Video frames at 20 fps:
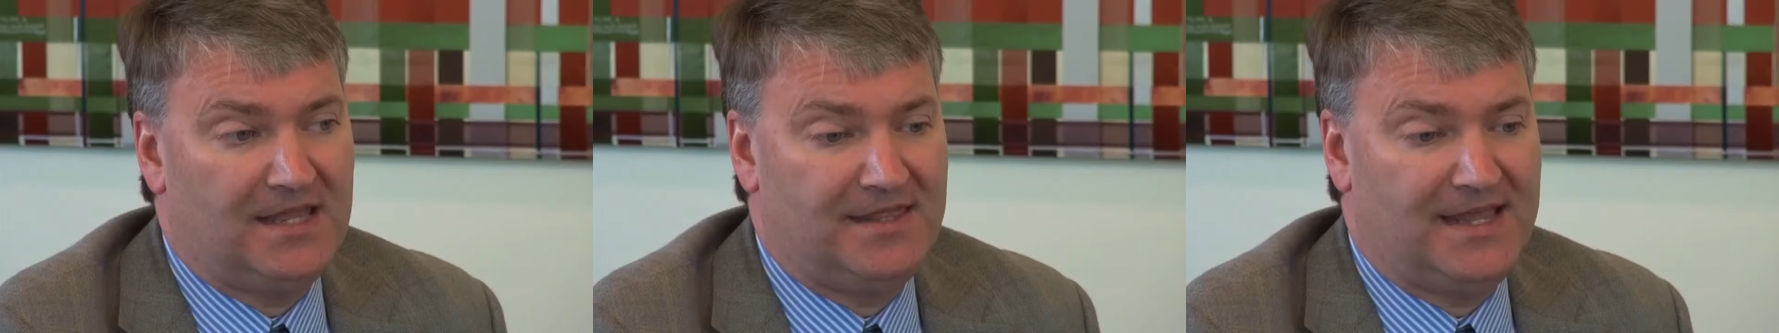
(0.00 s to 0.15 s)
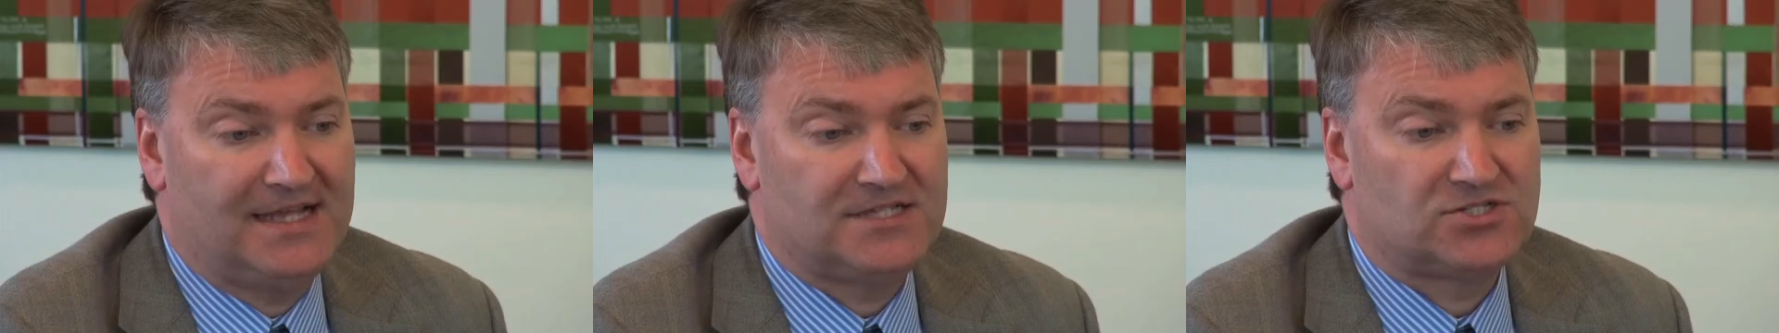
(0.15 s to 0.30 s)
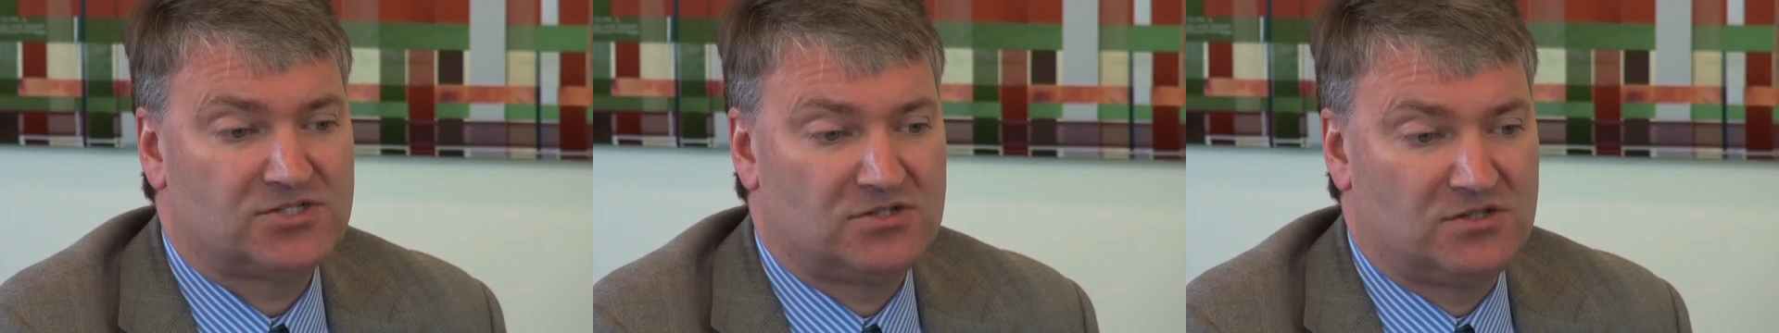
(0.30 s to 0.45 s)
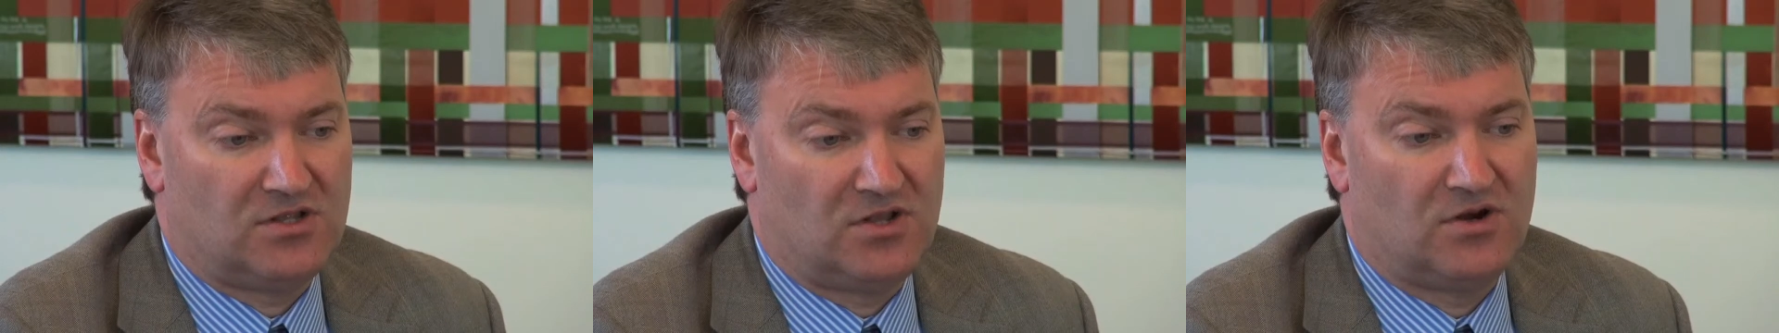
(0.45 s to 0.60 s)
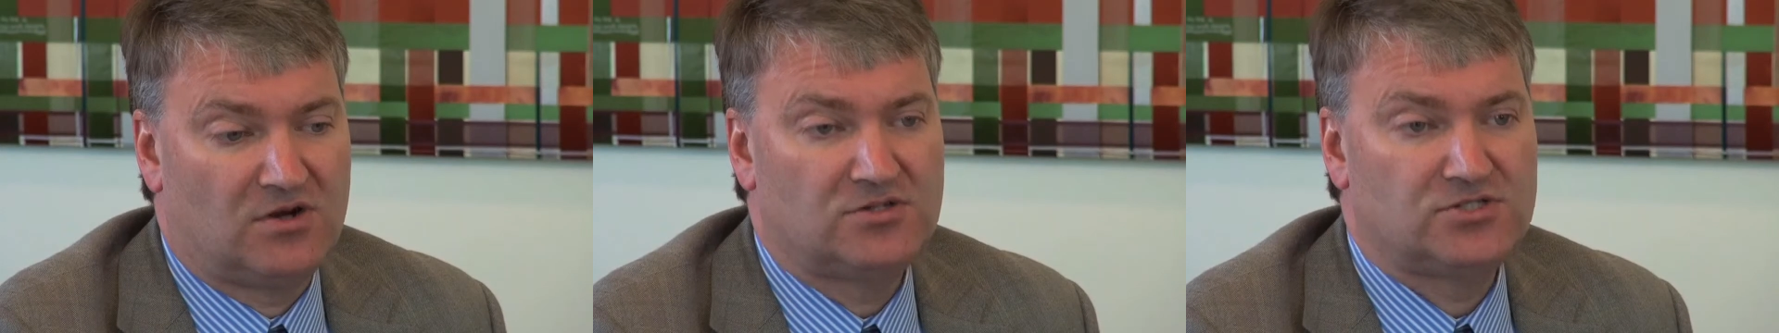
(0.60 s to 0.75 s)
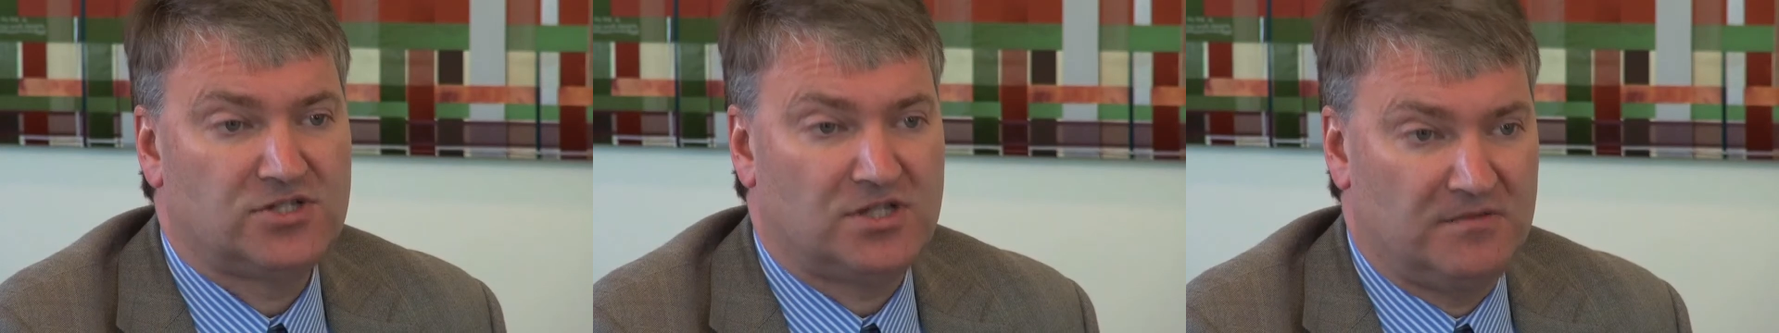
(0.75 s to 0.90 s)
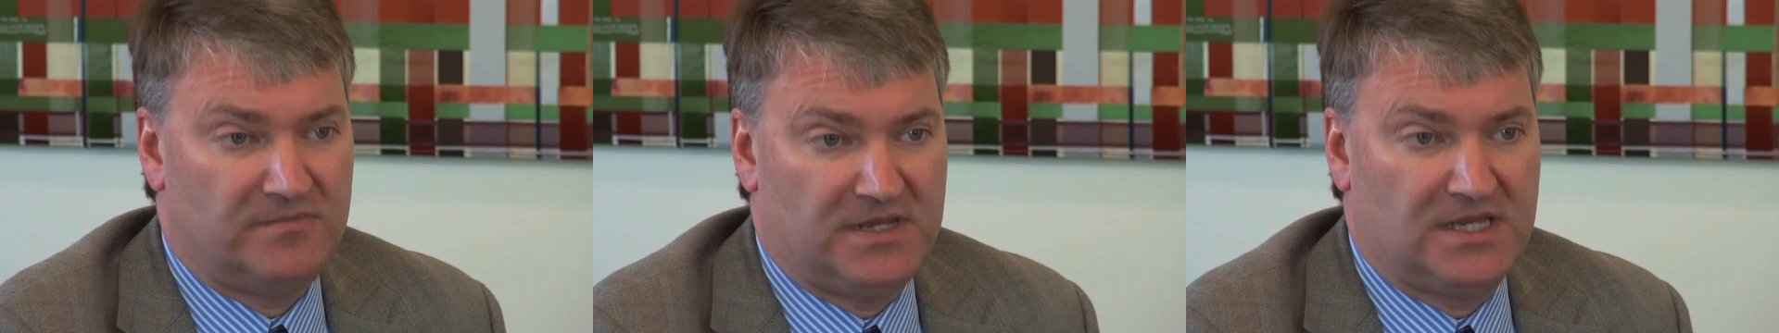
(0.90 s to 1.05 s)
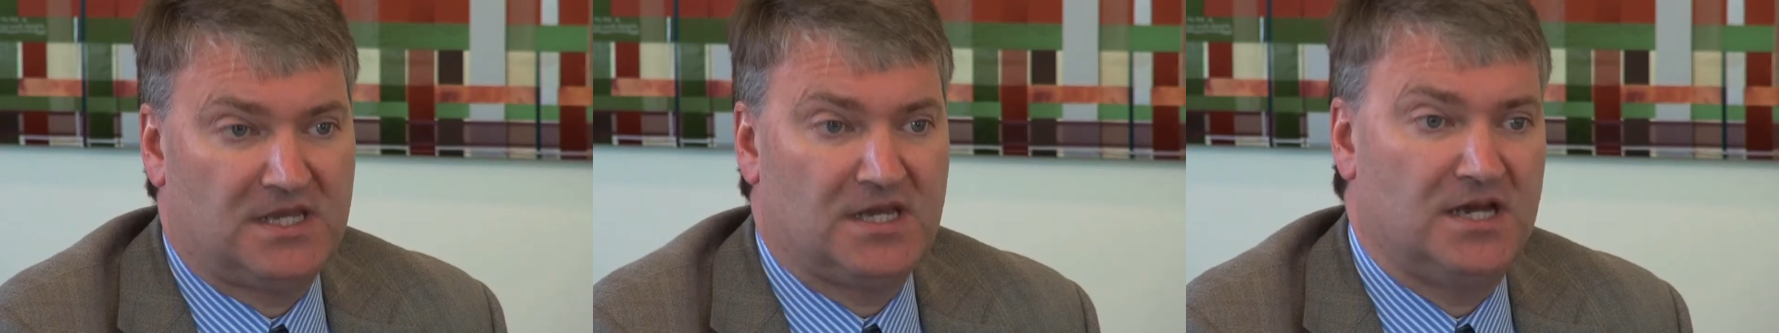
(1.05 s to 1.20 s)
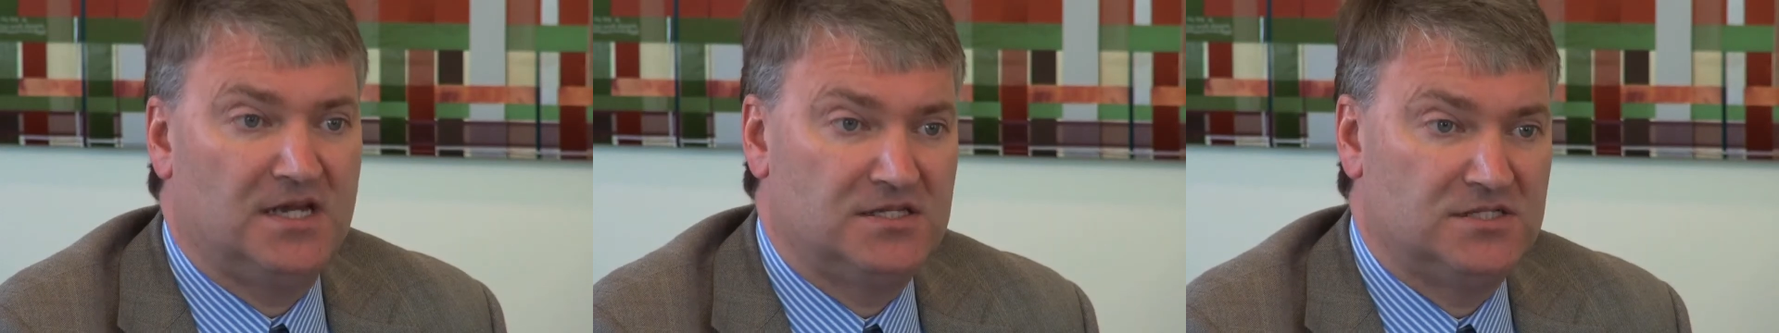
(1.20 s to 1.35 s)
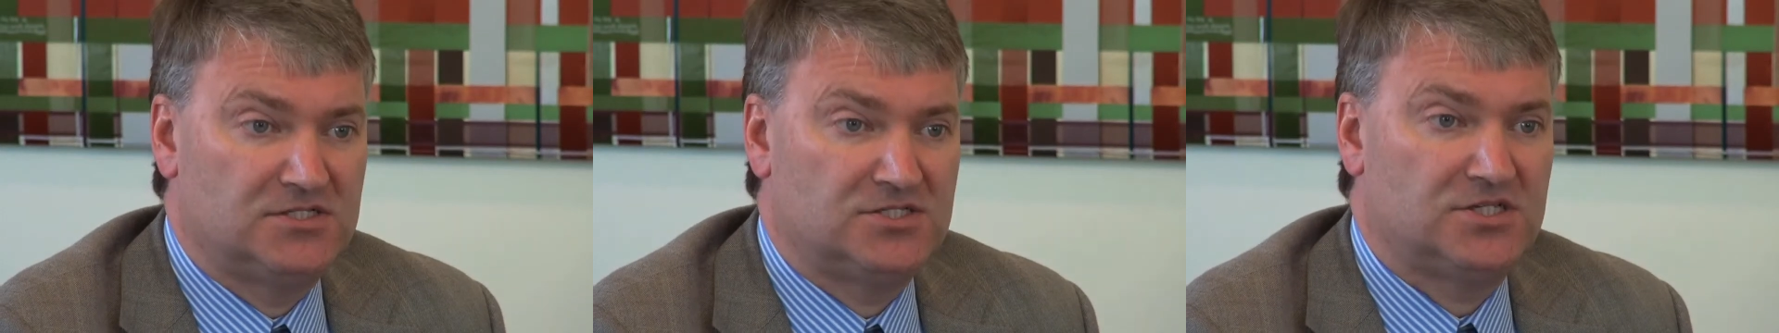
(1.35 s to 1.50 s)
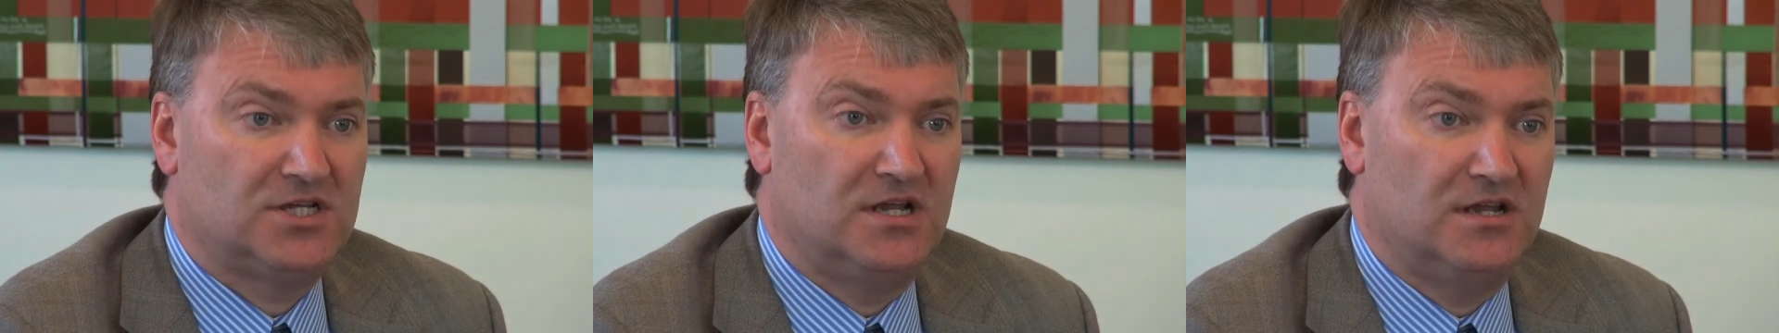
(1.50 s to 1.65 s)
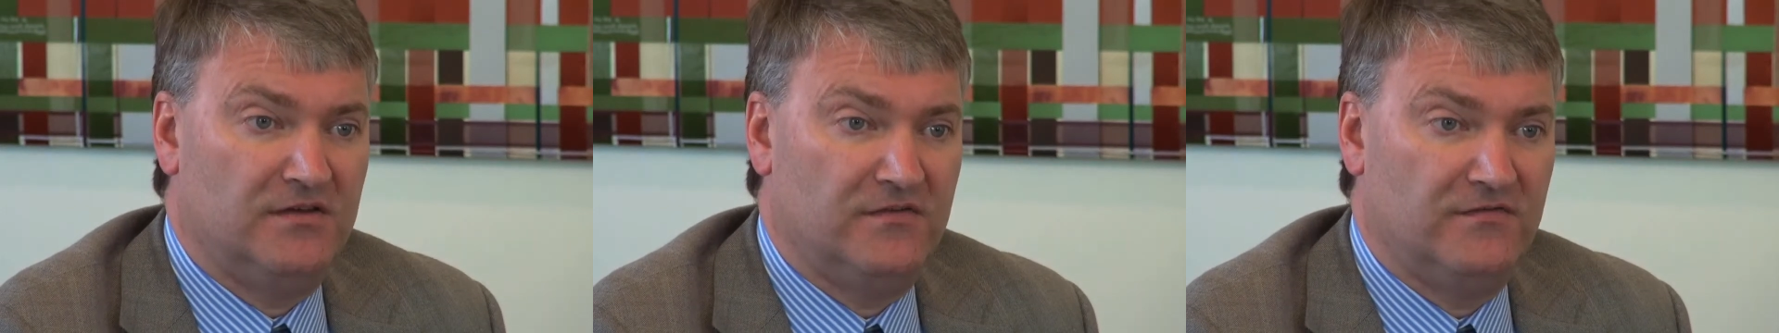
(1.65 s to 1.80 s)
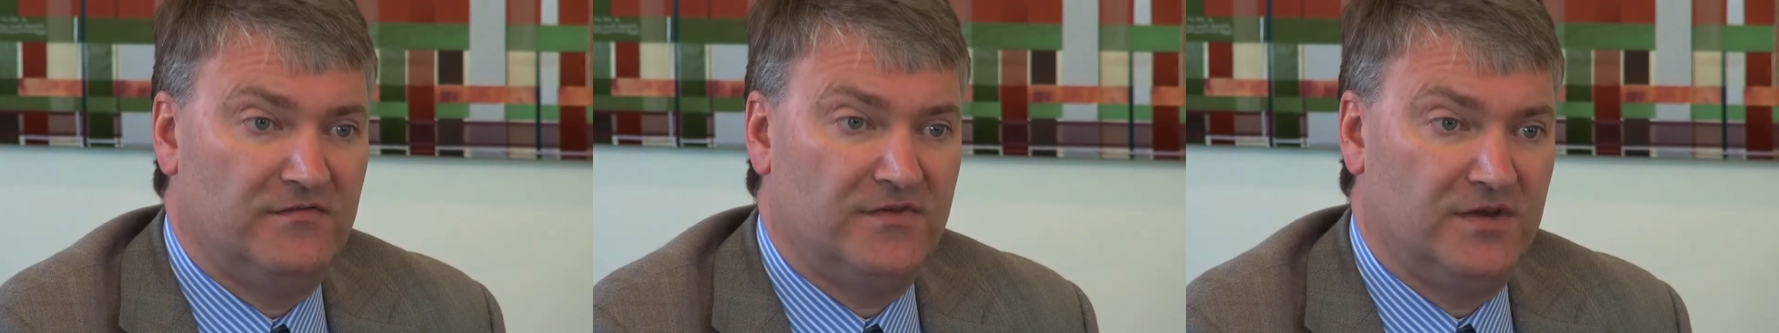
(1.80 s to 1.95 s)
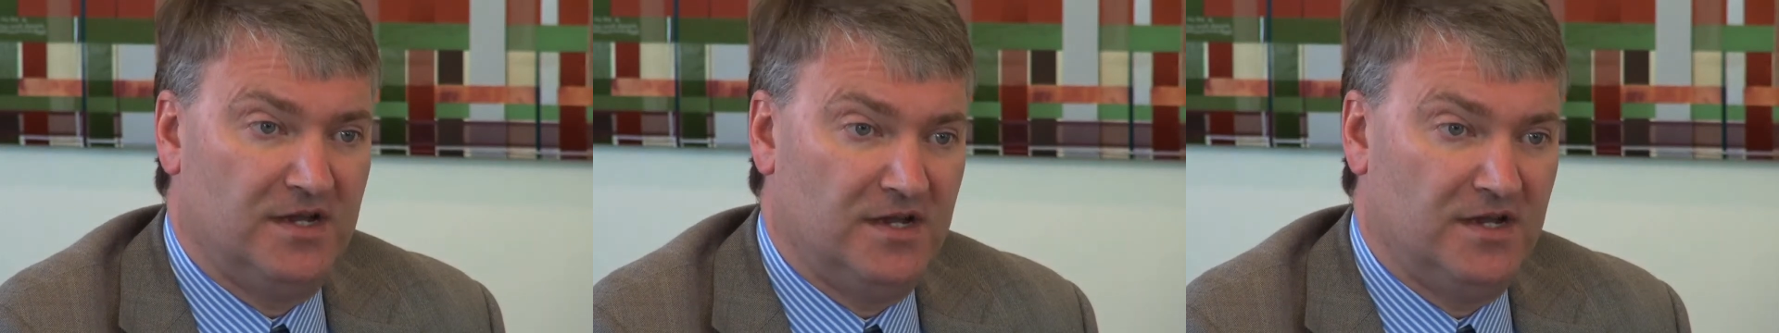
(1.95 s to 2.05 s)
And that's largely because of